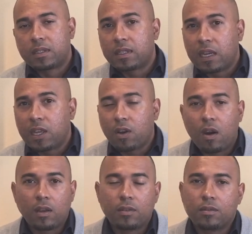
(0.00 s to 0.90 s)

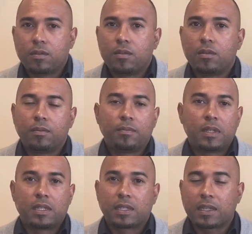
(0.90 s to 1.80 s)
telecon or
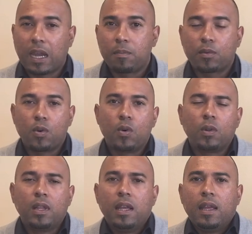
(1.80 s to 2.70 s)
a Skype
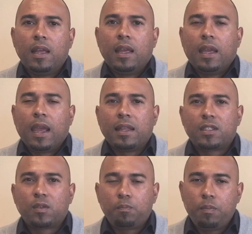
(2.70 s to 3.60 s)
call and
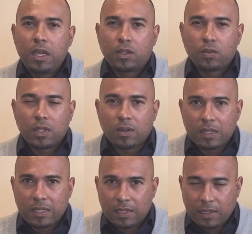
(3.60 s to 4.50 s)
speak to a
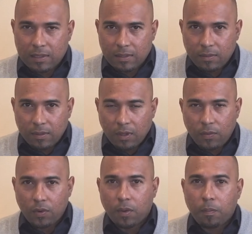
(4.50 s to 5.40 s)
consultant.
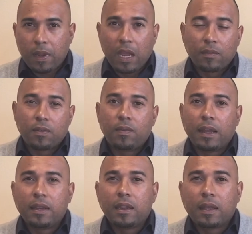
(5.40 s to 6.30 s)
If you're applying for
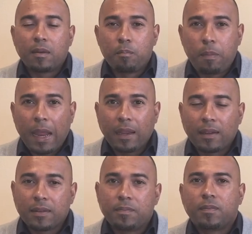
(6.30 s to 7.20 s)
funding at the
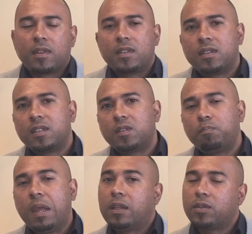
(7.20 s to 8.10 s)
bank,
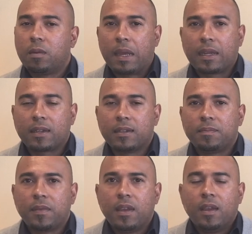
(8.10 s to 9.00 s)
speak to the banker.
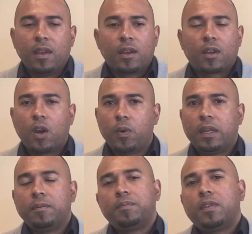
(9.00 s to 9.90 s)
Go
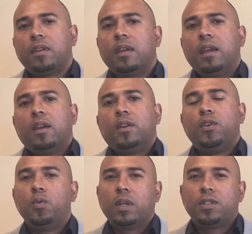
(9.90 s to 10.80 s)
in.
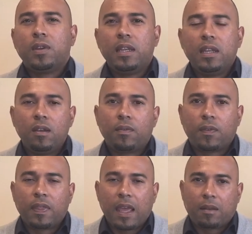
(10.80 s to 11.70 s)
You want to
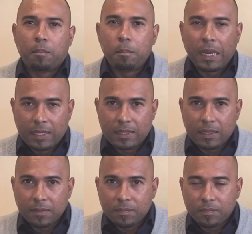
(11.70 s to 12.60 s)
leave that
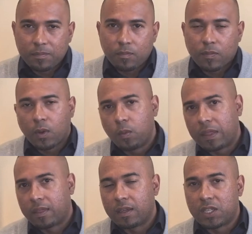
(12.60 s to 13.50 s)
meeting
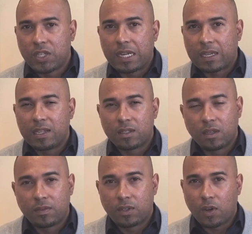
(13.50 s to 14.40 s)
with a checklist
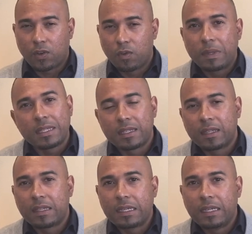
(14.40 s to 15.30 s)
of the documents
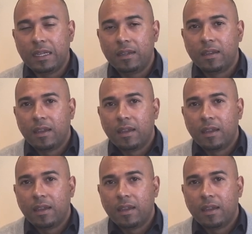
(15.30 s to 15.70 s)
that they need.